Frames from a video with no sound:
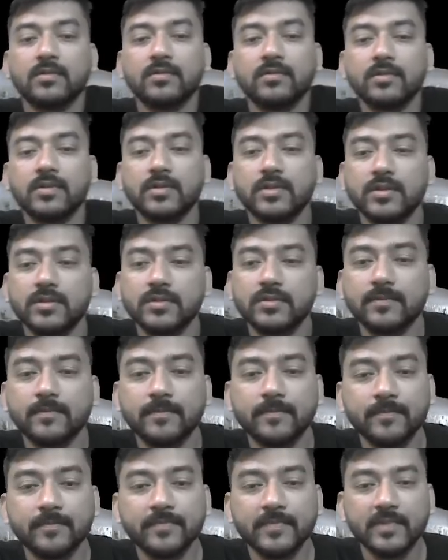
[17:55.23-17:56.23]
to this.
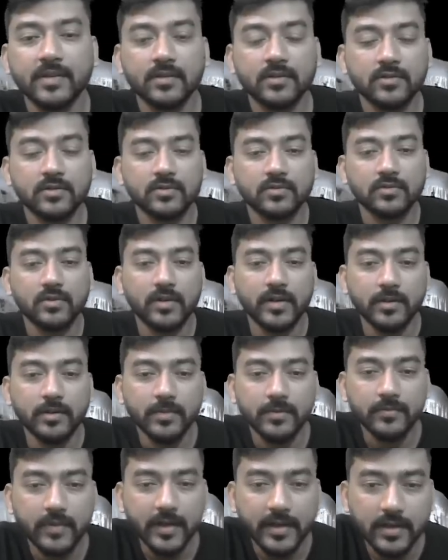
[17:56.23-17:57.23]
So now let me
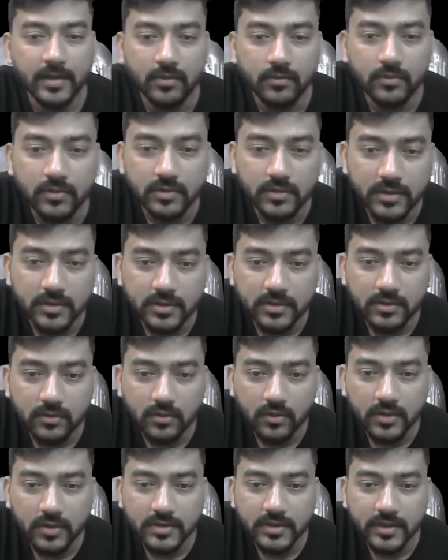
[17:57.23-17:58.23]
find out this
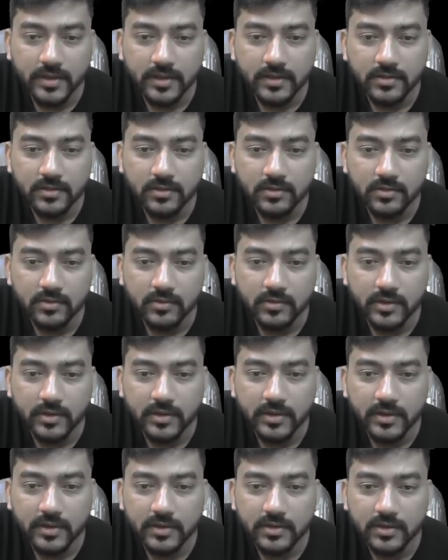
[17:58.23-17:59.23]
cos nx. So
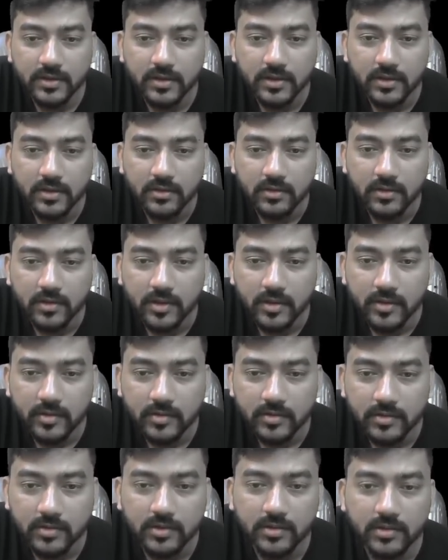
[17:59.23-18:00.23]
integration
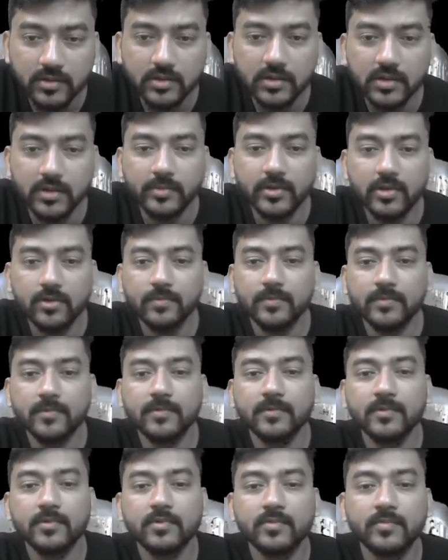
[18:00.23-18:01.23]
limit of,
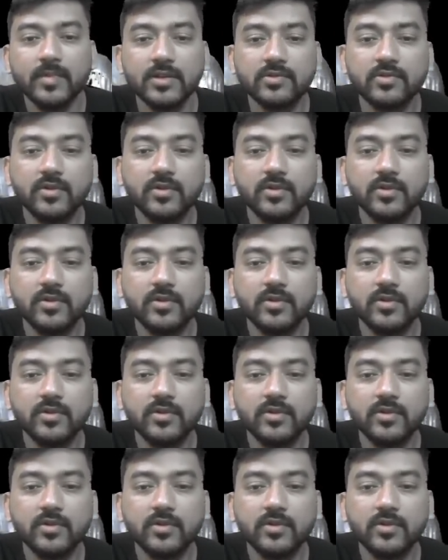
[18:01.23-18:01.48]
first we